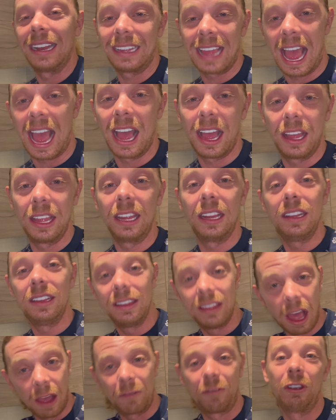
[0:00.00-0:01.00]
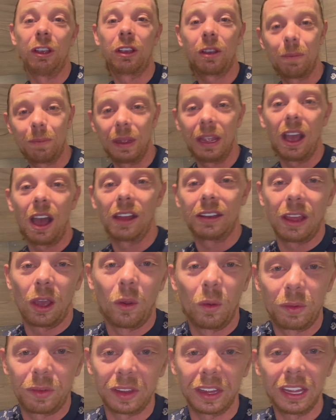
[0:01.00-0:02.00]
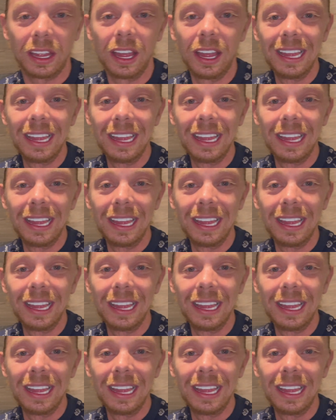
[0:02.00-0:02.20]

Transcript: that, nothing can be unhealthy.